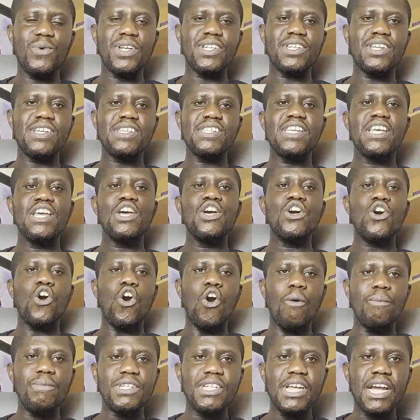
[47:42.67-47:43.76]
which is
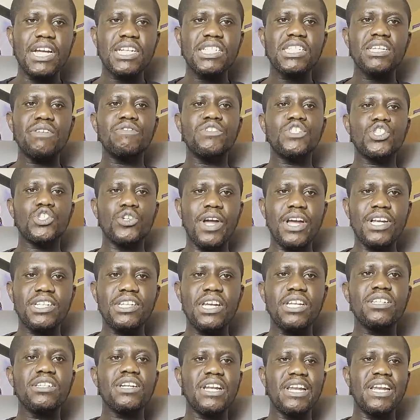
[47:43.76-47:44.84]
objective
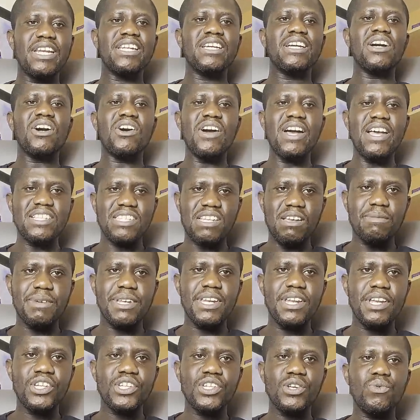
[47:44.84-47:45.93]
structured clinical
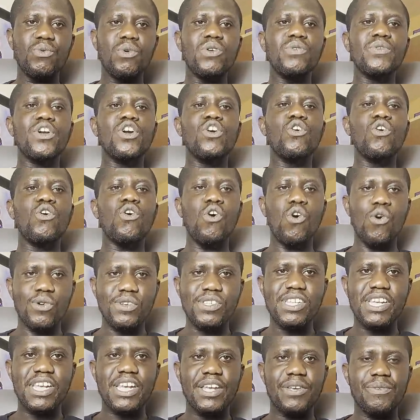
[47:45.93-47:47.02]
examination, what we call
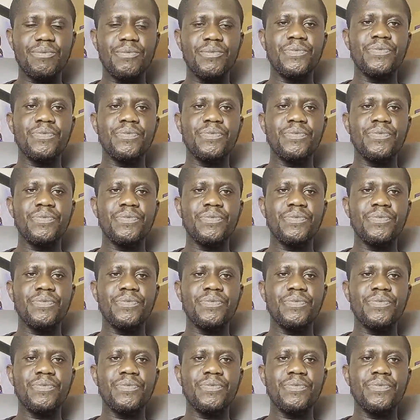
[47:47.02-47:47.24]
OSCE